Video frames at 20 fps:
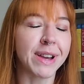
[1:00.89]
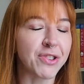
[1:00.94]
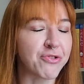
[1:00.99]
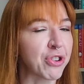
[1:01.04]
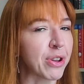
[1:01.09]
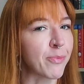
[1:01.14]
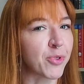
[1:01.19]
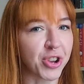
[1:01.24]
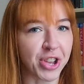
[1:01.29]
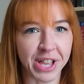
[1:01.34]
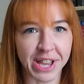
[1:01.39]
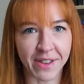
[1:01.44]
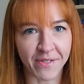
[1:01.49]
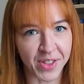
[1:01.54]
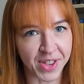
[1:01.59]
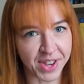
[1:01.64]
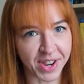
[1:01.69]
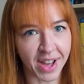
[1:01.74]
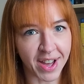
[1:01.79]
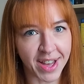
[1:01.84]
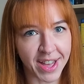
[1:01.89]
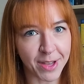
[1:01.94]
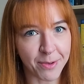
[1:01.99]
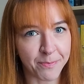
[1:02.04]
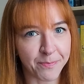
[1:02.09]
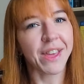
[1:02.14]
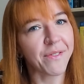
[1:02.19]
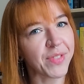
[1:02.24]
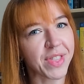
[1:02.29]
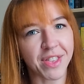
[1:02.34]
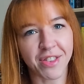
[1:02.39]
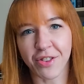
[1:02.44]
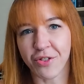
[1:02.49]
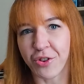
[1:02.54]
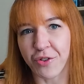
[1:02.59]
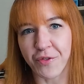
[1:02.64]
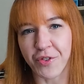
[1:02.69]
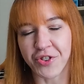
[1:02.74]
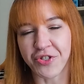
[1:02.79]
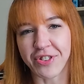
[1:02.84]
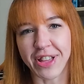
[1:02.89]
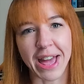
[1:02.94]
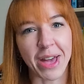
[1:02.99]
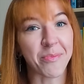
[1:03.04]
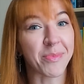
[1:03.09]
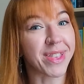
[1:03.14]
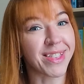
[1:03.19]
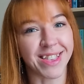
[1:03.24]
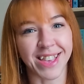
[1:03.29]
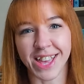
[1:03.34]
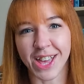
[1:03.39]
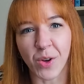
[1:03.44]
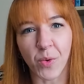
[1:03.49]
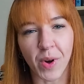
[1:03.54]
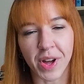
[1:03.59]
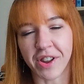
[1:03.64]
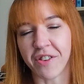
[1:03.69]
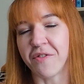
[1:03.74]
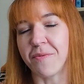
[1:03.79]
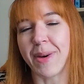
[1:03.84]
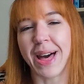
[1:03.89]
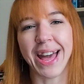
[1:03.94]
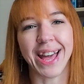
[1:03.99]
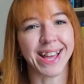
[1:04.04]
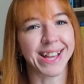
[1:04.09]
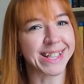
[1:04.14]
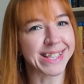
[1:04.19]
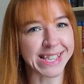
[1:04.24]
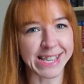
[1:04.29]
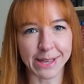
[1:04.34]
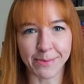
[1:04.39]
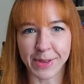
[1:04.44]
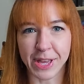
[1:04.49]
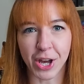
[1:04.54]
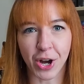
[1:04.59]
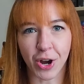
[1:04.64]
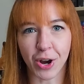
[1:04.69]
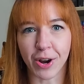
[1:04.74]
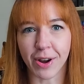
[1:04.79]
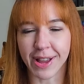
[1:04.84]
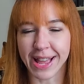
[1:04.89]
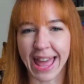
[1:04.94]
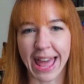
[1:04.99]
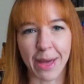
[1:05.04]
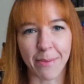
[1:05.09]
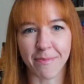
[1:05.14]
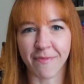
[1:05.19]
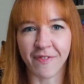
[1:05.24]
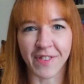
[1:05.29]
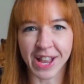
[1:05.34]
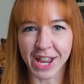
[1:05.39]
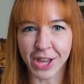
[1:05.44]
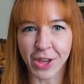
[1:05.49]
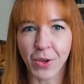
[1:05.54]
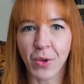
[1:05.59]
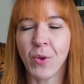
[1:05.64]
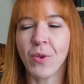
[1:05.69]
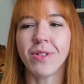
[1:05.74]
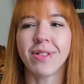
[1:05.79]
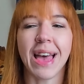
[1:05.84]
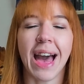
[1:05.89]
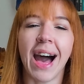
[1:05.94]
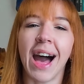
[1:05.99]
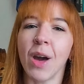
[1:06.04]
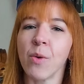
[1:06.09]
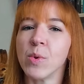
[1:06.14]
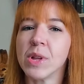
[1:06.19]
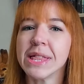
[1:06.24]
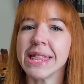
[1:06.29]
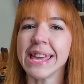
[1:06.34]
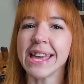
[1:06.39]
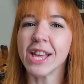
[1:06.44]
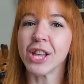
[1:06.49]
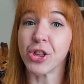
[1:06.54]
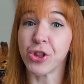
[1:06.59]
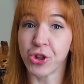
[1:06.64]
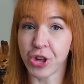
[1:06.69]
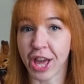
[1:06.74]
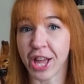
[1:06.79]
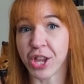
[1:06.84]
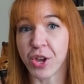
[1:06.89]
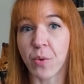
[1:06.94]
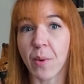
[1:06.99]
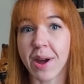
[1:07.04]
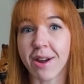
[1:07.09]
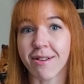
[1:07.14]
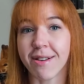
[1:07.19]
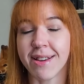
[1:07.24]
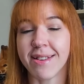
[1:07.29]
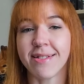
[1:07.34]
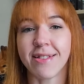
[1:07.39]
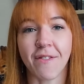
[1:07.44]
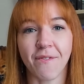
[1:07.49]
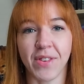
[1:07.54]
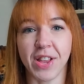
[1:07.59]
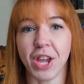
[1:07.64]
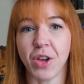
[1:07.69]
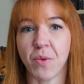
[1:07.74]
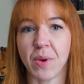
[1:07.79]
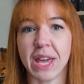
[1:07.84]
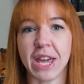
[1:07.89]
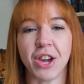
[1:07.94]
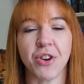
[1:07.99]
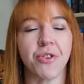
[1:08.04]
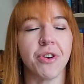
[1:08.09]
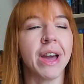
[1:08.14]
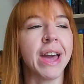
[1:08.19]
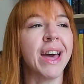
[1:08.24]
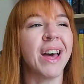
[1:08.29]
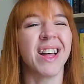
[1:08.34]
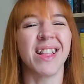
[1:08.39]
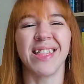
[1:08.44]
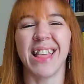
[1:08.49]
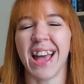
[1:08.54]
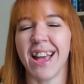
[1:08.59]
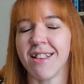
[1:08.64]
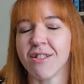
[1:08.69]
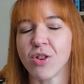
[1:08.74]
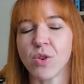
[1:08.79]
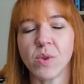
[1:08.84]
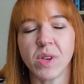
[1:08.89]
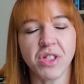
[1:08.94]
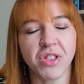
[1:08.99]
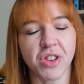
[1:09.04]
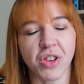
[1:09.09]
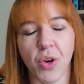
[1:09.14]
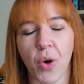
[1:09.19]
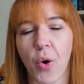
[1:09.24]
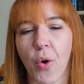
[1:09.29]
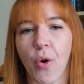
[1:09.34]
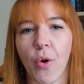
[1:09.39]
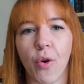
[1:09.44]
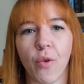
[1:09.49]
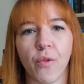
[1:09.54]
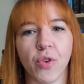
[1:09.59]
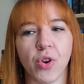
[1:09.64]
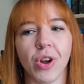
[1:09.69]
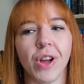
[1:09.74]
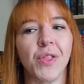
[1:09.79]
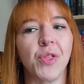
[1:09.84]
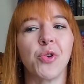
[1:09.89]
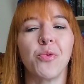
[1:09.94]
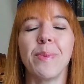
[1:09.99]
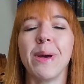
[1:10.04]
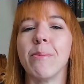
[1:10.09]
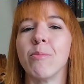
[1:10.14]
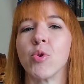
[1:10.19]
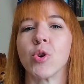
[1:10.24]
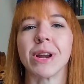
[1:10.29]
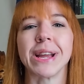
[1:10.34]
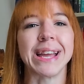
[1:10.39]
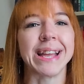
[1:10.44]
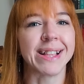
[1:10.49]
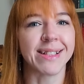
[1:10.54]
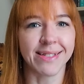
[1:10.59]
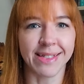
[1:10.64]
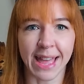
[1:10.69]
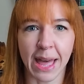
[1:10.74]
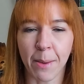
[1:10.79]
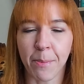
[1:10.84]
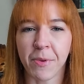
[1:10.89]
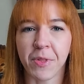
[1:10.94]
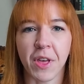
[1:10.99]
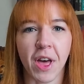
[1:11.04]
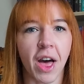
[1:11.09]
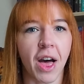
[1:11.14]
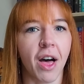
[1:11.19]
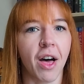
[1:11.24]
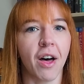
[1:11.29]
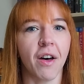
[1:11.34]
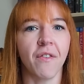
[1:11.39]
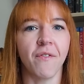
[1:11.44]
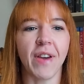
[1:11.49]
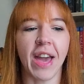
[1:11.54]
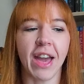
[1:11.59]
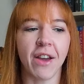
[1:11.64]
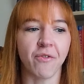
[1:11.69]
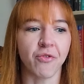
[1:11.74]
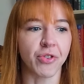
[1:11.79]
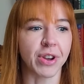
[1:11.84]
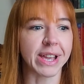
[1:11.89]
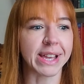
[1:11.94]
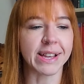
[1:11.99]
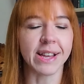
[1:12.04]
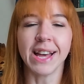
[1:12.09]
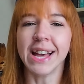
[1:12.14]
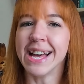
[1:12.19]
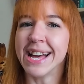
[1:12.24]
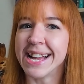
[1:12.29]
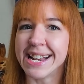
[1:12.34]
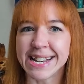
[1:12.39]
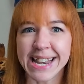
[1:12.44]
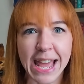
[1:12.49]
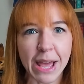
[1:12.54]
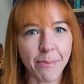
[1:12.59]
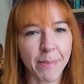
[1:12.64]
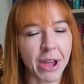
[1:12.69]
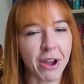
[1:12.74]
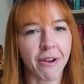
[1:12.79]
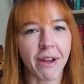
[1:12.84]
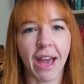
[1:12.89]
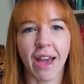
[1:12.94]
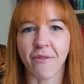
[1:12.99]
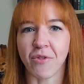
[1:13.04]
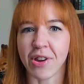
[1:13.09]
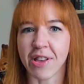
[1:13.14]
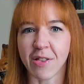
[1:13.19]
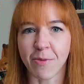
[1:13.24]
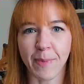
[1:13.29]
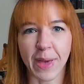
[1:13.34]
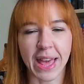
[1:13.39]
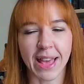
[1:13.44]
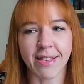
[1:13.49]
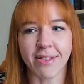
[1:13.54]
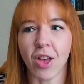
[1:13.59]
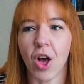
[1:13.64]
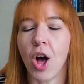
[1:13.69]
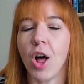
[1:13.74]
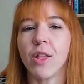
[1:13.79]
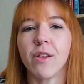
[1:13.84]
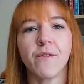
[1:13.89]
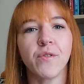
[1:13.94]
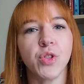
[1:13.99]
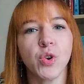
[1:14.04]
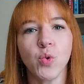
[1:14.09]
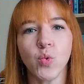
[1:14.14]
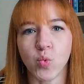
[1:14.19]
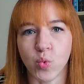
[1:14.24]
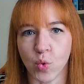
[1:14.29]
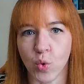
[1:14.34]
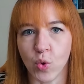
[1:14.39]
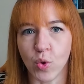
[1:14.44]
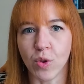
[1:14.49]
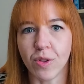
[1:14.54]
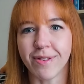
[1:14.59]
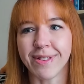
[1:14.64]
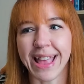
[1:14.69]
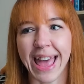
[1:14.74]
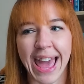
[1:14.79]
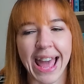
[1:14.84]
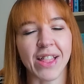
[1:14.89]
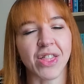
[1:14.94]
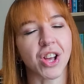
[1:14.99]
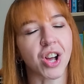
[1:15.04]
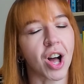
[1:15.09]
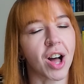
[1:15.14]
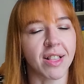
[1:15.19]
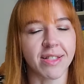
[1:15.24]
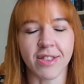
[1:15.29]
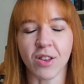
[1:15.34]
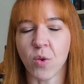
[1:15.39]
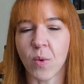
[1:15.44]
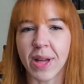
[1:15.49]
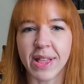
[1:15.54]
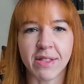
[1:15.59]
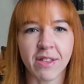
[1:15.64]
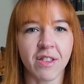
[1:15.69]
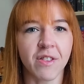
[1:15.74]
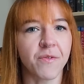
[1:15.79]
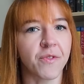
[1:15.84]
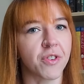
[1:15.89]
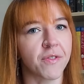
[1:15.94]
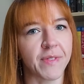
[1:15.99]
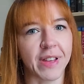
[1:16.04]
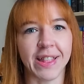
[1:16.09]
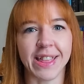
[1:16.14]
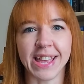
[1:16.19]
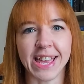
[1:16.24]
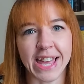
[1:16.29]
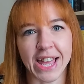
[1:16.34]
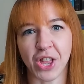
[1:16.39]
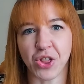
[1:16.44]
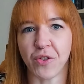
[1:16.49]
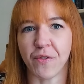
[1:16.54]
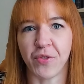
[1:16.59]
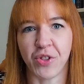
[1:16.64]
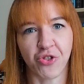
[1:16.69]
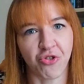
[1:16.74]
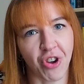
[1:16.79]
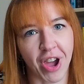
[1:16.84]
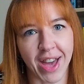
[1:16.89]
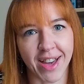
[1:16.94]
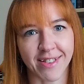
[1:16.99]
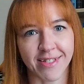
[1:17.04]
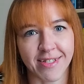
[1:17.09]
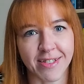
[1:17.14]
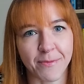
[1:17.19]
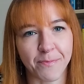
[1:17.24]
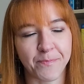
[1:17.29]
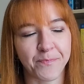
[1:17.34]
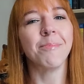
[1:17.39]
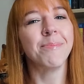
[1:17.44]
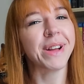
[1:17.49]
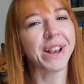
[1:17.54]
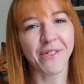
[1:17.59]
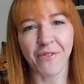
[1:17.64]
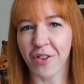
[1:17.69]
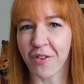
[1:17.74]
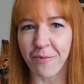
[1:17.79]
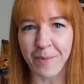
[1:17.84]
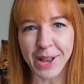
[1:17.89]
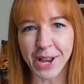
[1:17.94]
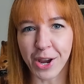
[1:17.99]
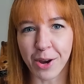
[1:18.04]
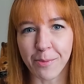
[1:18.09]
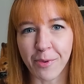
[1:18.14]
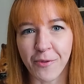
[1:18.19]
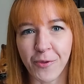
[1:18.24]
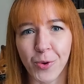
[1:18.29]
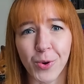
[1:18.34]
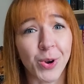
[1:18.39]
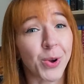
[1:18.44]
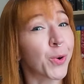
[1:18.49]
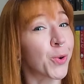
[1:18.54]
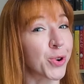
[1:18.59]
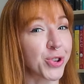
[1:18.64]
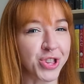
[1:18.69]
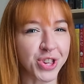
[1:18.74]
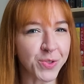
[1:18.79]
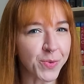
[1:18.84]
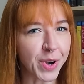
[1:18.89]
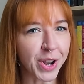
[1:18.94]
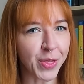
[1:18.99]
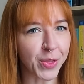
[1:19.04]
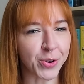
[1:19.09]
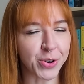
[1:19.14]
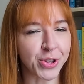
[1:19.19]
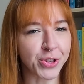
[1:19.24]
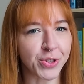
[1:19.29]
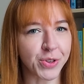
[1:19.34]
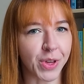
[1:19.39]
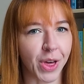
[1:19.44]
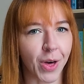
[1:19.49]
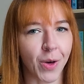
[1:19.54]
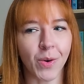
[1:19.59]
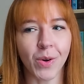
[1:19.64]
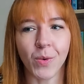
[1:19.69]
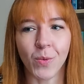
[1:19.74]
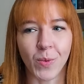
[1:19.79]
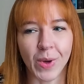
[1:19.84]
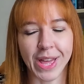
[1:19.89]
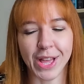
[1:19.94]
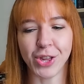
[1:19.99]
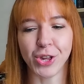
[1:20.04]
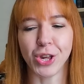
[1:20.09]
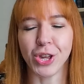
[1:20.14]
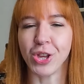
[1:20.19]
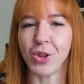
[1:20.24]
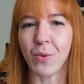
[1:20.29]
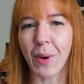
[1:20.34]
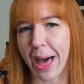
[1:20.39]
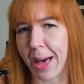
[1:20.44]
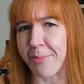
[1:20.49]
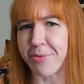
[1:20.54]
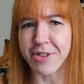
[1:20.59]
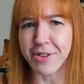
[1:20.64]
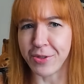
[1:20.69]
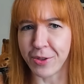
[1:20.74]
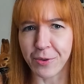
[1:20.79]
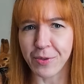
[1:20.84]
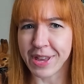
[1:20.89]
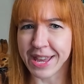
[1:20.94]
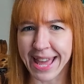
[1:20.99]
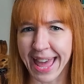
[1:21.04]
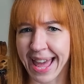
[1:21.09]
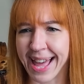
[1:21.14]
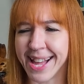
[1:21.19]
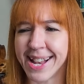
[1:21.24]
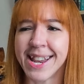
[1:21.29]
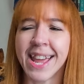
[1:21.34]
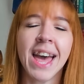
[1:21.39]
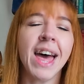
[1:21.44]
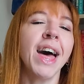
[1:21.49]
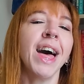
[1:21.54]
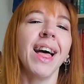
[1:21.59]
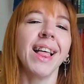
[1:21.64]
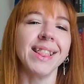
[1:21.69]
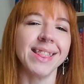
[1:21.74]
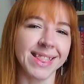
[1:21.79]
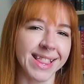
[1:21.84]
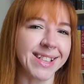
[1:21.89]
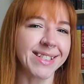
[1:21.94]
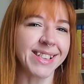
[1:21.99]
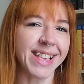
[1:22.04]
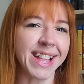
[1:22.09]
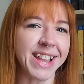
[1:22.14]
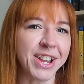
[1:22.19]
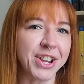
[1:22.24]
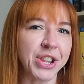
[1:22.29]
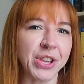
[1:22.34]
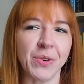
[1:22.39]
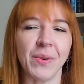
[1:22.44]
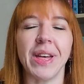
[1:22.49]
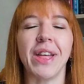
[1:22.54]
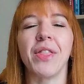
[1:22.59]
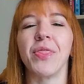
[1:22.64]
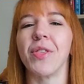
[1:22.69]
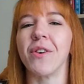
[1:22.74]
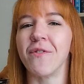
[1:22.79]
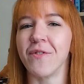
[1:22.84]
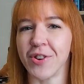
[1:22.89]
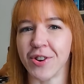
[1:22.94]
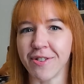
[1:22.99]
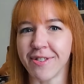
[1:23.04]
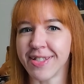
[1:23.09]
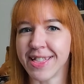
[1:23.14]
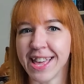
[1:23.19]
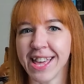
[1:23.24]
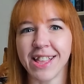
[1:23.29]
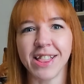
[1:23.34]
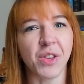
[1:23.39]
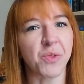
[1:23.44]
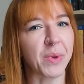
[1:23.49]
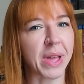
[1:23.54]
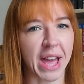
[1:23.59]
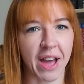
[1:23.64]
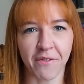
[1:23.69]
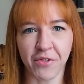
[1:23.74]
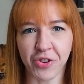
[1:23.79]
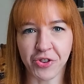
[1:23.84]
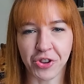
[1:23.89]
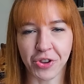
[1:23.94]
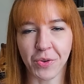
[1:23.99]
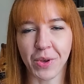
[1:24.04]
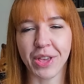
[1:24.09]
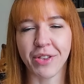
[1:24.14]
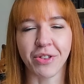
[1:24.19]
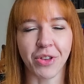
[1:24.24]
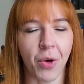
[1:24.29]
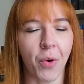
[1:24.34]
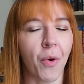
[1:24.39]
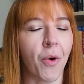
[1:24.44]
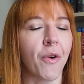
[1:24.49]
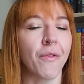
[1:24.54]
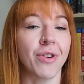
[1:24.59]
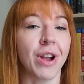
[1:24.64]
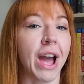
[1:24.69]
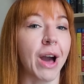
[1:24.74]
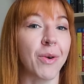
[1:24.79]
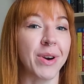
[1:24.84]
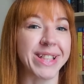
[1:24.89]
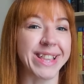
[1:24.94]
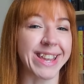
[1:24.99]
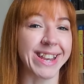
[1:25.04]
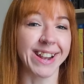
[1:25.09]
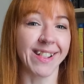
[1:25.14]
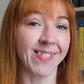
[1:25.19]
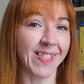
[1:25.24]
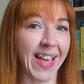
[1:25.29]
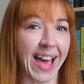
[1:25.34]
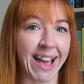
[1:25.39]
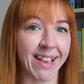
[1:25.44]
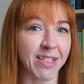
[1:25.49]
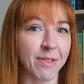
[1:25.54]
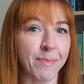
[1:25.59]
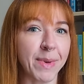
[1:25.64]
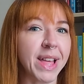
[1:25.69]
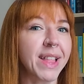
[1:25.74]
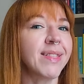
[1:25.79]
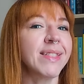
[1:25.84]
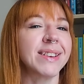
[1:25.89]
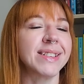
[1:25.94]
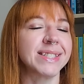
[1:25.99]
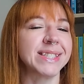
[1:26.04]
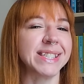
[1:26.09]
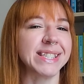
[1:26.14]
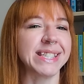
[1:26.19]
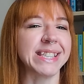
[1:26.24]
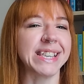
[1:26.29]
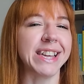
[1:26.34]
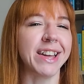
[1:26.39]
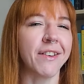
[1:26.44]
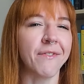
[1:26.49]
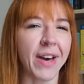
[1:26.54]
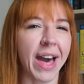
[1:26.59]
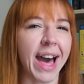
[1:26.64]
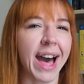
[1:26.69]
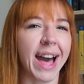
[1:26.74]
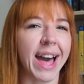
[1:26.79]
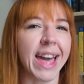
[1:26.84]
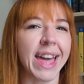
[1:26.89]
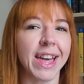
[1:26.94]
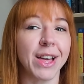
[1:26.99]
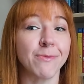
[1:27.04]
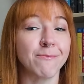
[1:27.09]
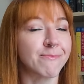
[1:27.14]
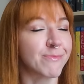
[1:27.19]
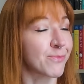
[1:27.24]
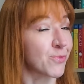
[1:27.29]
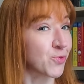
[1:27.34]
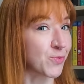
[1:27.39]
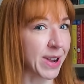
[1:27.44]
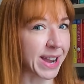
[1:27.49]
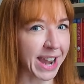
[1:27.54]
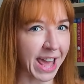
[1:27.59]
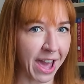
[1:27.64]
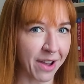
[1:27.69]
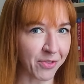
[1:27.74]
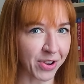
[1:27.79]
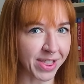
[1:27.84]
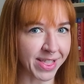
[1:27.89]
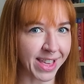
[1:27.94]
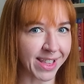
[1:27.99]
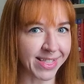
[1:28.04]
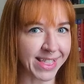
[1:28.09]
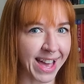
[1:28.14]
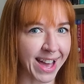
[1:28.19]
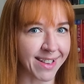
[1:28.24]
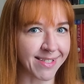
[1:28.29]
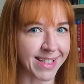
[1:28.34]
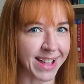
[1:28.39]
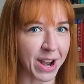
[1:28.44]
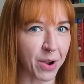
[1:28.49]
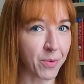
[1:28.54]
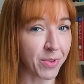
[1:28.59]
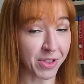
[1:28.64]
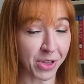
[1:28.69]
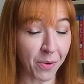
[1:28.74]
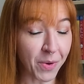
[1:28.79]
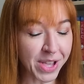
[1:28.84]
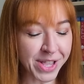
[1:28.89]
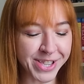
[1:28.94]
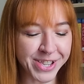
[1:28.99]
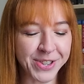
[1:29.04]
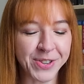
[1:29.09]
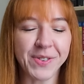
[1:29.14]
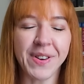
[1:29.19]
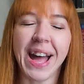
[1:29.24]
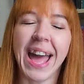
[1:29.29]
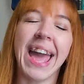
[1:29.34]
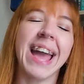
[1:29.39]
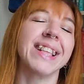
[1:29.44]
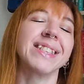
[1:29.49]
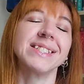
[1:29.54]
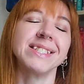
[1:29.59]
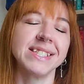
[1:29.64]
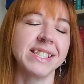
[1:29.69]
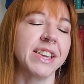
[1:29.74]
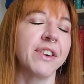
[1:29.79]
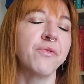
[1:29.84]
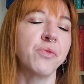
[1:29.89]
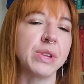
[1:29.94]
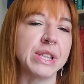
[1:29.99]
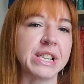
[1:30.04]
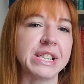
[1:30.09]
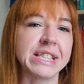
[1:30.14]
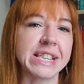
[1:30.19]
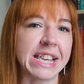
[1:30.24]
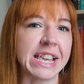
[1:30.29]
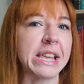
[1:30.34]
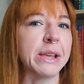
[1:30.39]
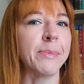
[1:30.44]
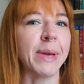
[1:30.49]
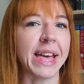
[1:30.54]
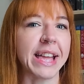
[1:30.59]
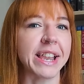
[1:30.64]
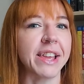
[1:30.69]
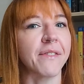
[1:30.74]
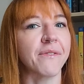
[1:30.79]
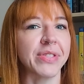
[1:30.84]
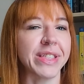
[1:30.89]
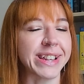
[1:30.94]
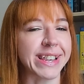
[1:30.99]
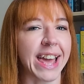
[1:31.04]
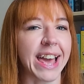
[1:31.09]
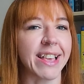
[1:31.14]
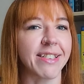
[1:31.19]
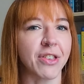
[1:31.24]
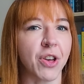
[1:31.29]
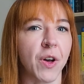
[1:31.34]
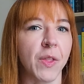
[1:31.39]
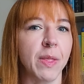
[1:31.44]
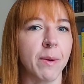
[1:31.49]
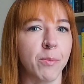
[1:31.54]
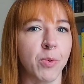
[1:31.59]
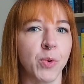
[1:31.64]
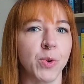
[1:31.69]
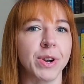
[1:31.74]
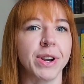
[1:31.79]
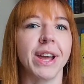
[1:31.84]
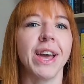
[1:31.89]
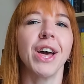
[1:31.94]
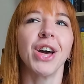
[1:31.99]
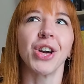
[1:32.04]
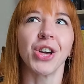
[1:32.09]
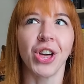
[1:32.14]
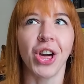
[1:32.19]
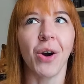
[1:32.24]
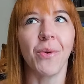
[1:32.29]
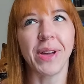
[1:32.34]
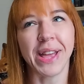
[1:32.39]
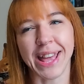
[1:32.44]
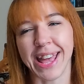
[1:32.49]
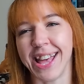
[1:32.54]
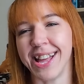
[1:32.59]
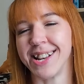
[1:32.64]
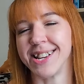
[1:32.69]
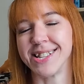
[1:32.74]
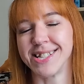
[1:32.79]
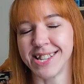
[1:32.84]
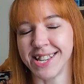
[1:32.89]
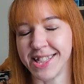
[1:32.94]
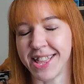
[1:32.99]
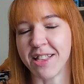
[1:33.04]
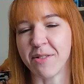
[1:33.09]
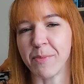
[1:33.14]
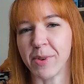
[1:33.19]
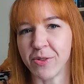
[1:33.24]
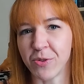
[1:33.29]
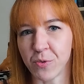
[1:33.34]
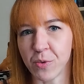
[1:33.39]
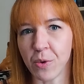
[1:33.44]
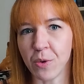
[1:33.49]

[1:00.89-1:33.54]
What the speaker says: my dreamer could even die. If this is your first time seeing one of my TBR game videos, I will link January's video here. That is going to go over a little bit more in depth of every nightmare, every space, all of the rules and the consequences for filling each of the tracks. But if you've been here before or just want to learn as you go, which you absolutely can, let's get into it. The first thing that we have to do is go over how I did last month to see if I read everything that I said I was going to, and to see if we need to keep any of the dice on the board going into this month's